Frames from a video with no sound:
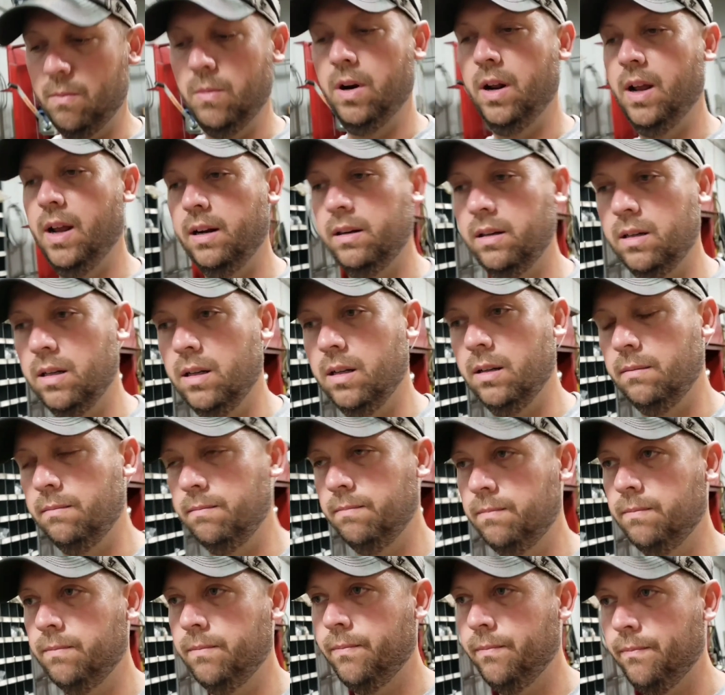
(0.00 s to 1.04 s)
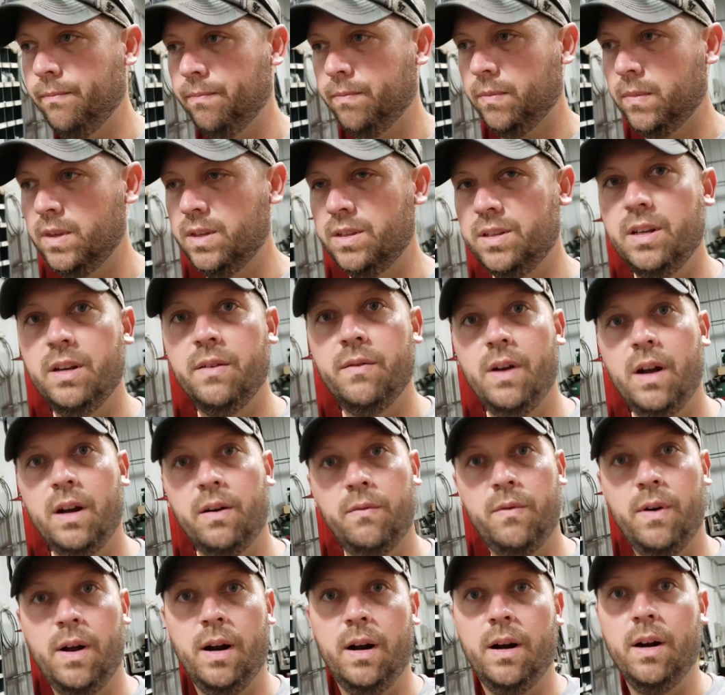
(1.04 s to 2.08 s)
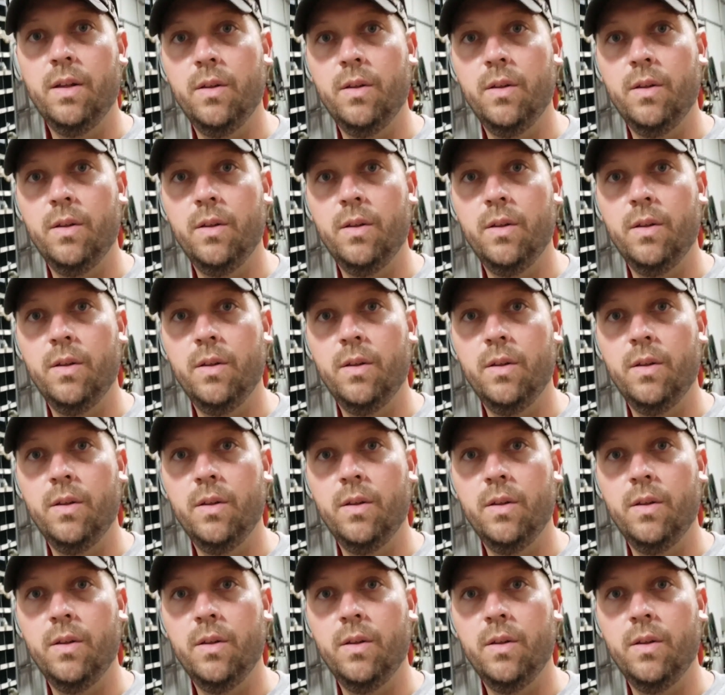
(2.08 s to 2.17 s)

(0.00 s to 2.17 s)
I'm gonna have to see if I can find